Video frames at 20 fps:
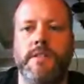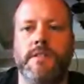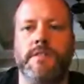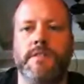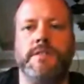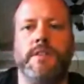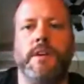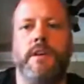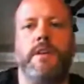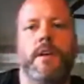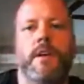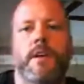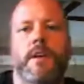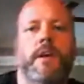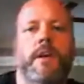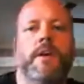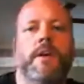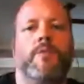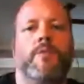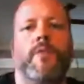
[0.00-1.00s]
the sun
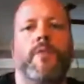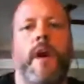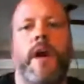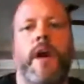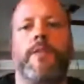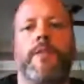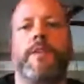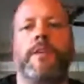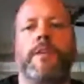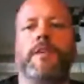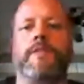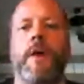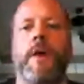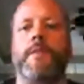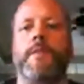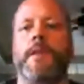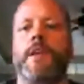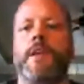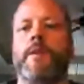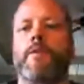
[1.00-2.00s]
rather than
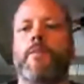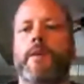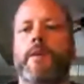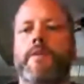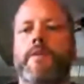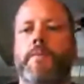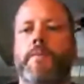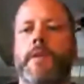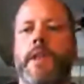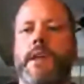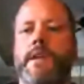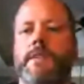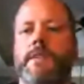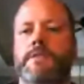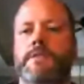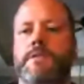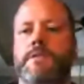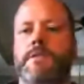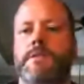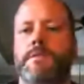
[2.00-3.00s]
contaminating one of the
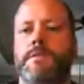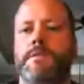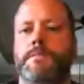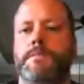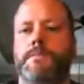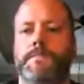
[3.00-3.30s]
planets?